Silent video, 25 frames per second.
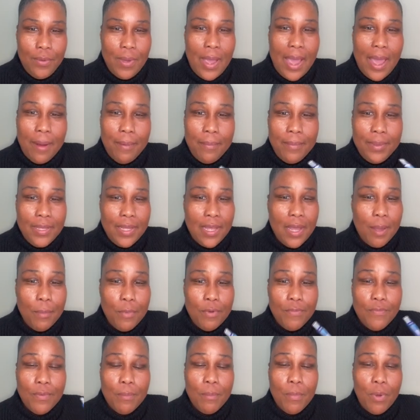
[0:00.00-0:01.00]
You got to be
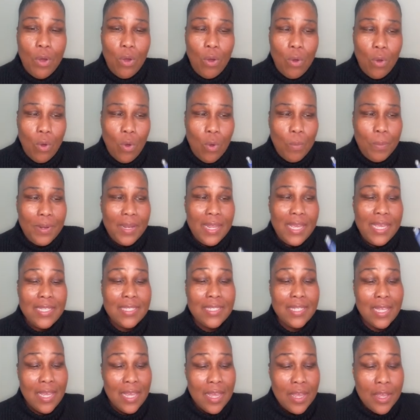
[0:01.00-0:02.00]
coming from a whole
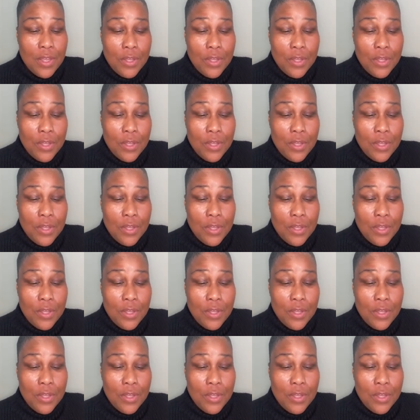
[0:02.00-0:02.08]
place.